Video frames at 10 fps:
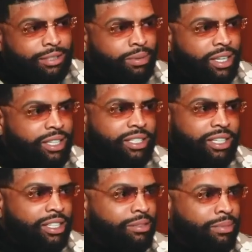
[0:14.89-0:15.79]
this place,
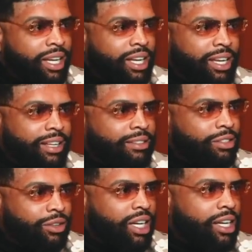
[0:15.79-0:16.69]
see this man at
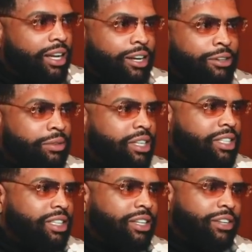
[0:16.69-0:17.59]
three o'clock on
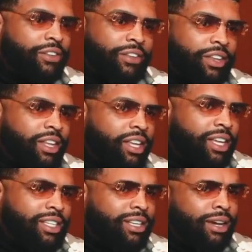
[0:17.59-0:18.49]
Wednesday." She